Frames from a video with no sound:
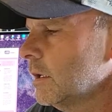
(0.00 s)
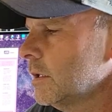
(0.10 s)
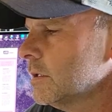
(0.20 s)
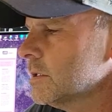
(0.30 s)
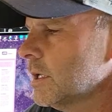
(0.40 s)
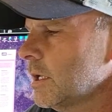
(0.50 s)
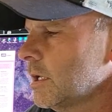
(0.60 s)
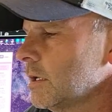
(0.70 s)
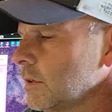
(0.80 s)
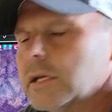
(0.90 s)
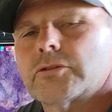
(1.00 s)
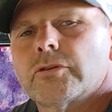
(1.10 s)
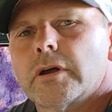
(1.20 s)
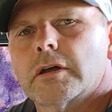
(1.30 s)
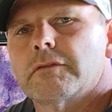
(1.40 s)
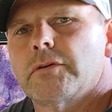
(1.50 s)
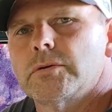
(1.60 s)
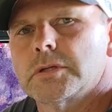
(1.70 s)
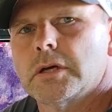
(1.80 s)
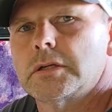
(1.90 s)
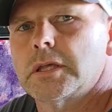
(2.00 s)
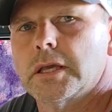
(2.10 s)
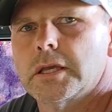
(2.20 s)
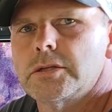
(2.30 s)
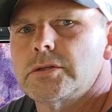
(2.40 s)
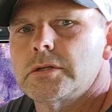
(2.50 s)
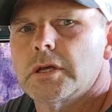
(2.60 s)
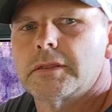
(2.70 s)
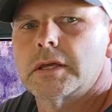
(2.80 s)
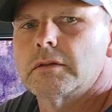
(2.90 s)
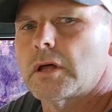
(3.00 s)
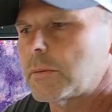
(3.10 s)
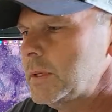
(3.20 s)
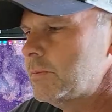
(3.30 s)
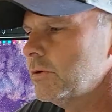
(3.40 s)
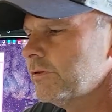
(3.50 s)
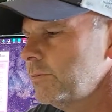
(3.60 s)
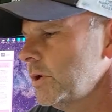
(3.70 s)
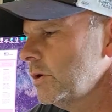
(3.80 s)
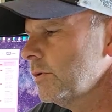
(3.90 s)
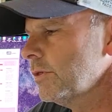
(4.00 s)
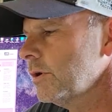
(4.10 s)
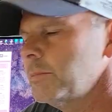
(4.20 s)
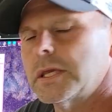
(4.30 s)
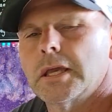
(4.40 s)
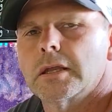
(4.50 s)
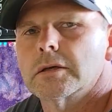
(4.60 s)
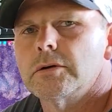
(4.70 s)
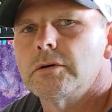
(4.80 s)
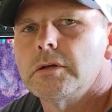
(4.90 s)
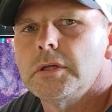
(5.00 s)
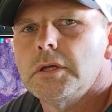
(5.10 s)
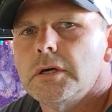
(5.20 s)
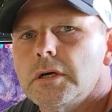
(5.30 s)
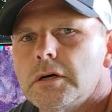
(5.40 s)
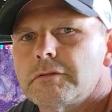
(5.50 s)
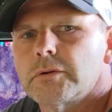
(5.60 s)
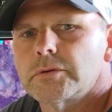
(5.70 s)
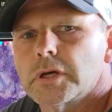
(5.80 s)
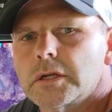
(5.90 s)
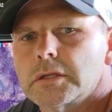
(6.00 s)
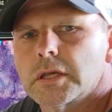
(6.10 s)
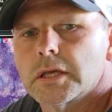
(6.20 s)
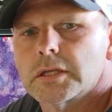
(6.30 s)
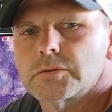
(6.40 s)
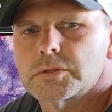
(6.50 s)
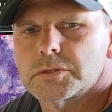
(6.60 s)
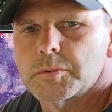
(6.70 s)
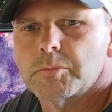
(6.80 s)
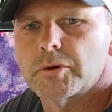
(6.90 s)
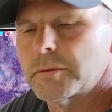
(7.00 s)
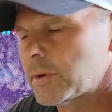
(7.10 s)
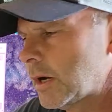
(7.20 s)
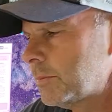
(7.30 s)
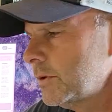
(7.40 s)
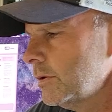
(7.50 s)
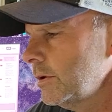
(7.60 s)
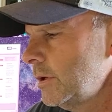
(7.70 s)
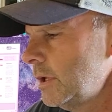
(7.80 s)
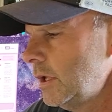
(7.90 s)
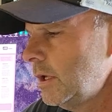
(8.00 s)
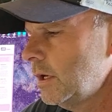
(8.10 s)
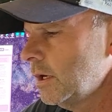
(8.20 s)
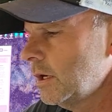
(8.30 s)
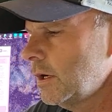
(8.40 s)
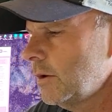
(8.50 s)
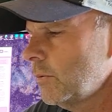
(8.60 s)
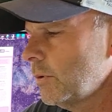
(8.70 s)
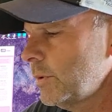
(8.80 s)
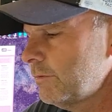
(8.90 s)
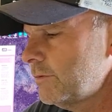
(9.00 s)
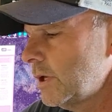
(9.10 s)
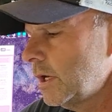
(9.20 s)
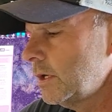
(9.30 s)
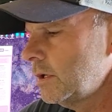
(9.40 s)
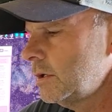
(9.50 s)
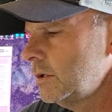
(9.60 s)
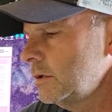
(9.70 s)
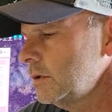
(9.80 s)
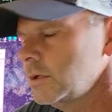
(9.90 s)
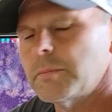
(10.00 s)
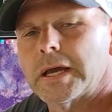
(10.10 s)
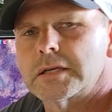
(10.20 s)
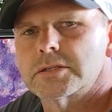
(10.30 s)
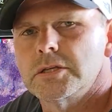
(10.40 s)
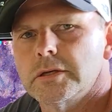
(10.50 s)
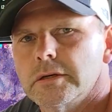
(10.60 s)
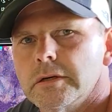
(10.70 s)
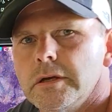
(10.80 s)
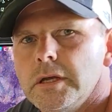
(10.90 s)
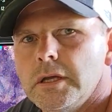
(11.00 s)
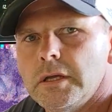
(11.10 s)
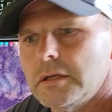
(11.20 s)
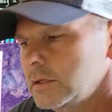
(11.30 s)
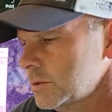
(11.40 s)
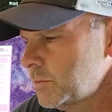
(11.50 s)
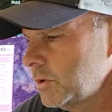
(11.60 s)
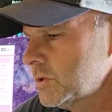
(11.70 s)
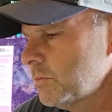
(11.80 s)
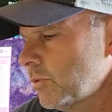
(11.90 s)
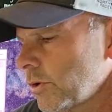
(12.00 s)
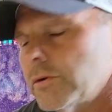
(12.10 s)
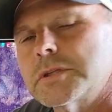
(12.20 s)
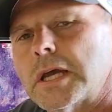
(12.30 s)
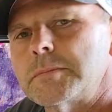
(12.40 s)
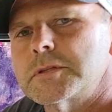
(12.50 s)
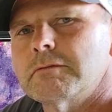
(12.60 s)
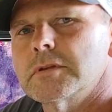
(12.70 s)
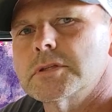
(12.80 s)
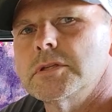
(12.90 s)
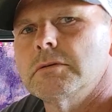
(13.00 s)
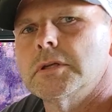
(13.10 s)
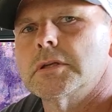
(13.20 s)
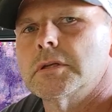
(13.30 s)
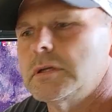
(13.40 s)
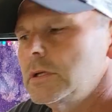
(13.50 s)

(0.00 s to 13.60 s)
It's a electronic photon cage. I think a lot of people are familiar with our mechanical photon cage, which has been pretty popular. What we've done in the past year is build some prototypes of this unit.